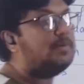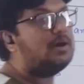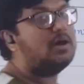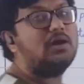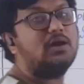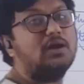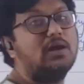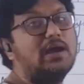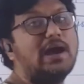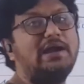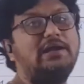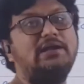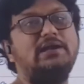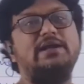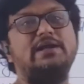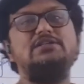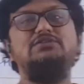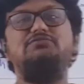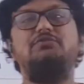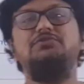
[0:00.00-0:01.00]
a
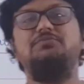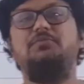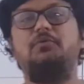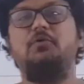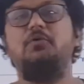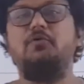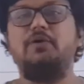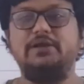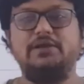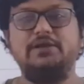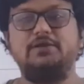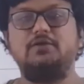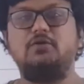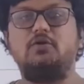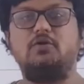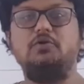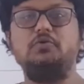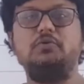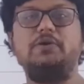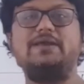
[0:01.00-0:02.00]
guidelines was provided,
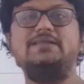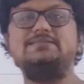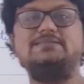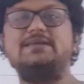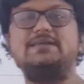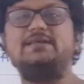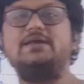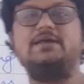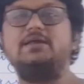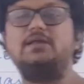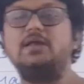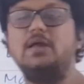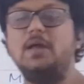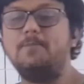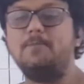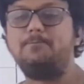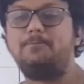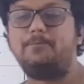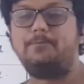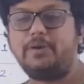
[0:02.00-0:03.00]
or you can say
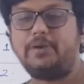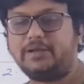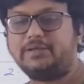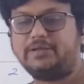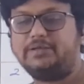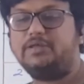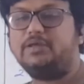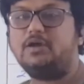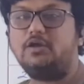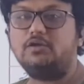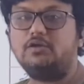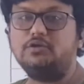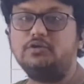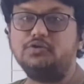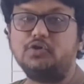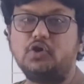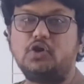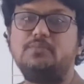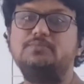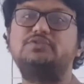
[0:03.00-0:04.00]
that practical
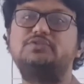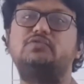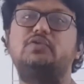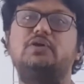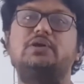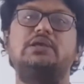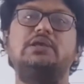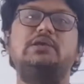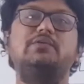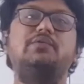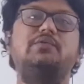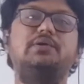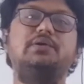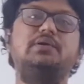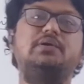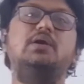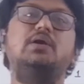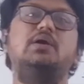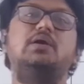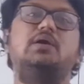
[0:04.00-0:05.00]
norms were
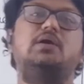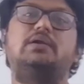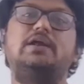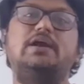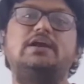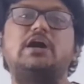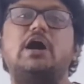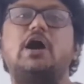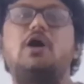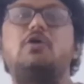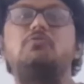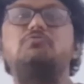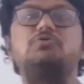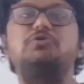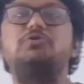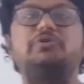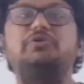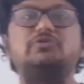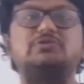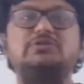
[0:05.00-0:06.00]
given that how to
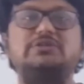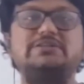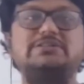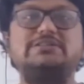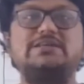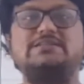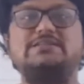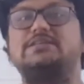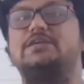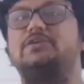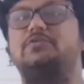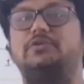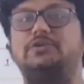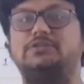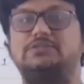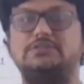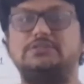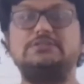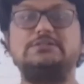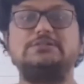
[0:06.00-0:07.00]
use this SI unit
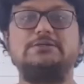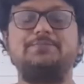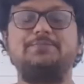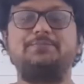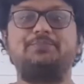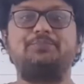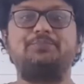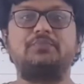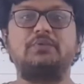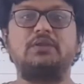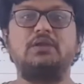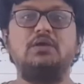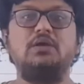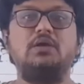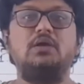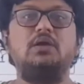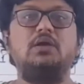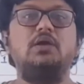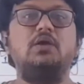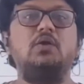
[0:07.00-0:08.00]
system.
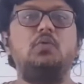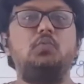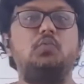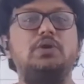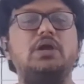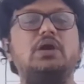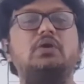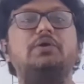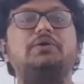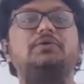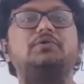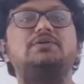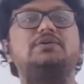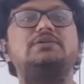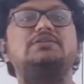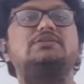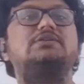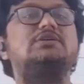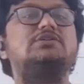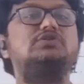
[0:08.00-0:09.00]
We are going to
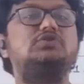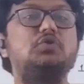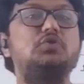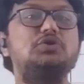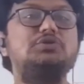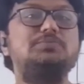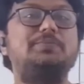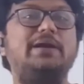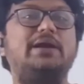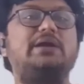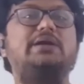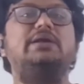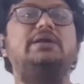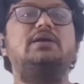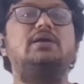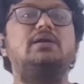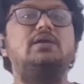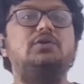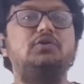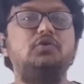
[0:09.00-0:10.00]
discuss those
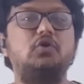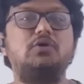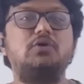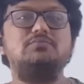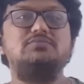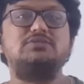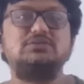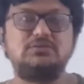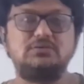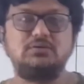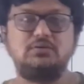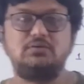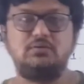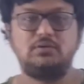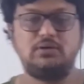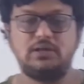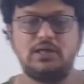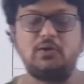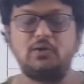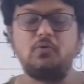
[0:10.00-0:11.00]
practical norms
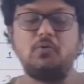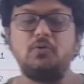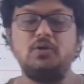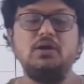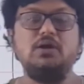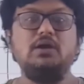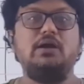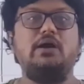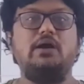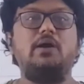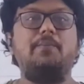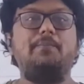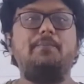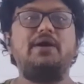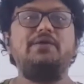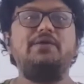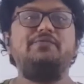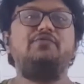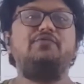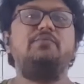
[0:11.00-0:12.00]
now.
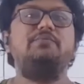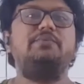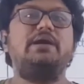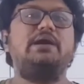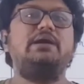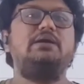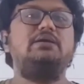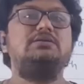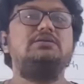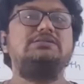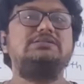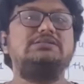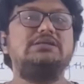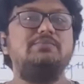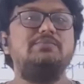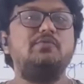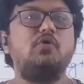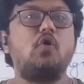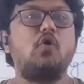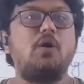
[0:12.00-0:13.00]
Apart from that,
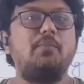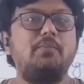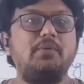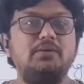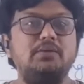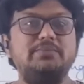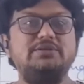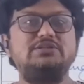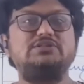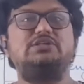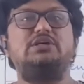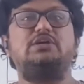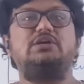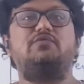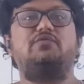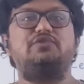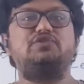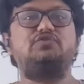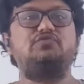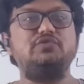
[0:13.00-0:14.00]
some common
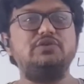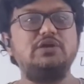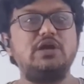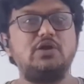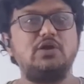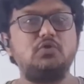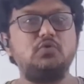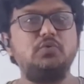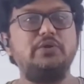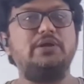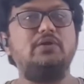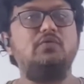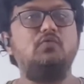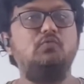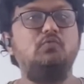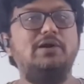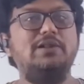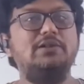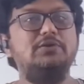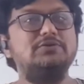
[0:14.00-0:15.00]
mistake which we are doing
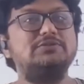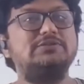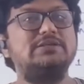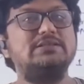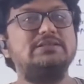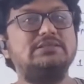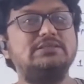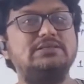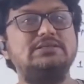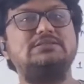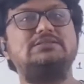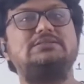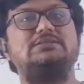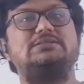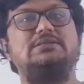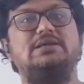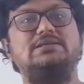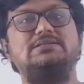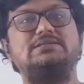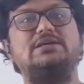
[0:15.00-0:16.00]
while using
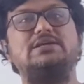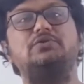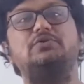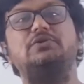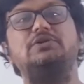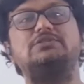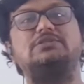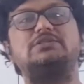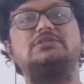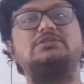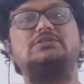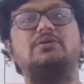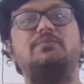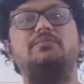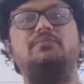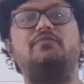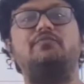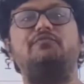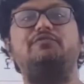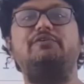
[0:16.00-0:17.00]
this SI unit
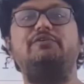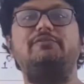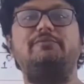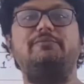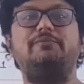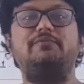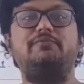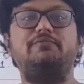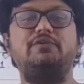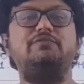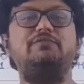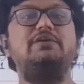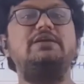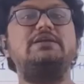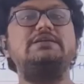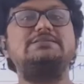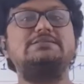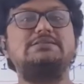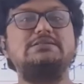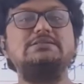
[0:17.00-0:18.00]
system, we will
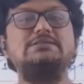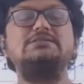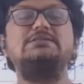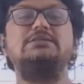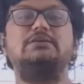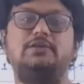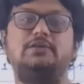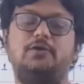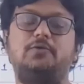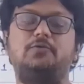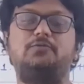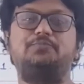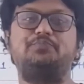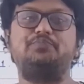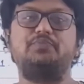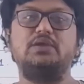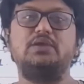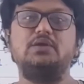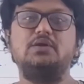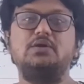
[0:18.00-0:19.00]
discuss now.
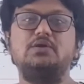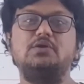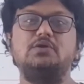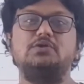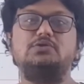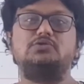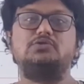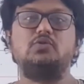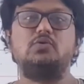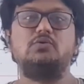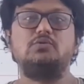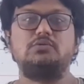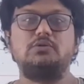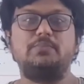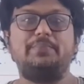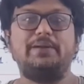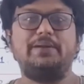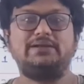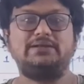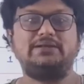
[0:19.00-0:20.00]
So the
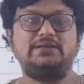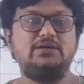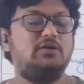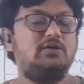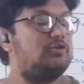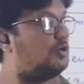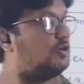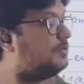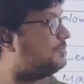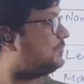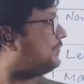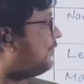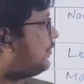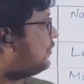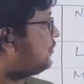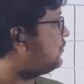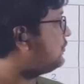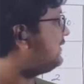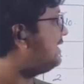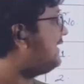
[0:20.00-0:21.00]
practical norms for
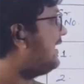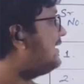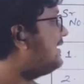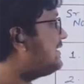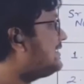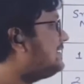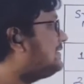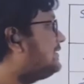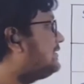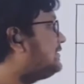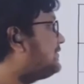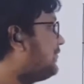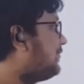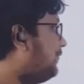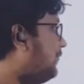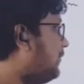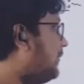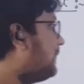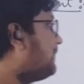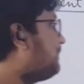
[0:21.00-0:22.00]
using SI system
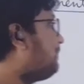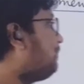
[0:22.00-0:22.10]
were,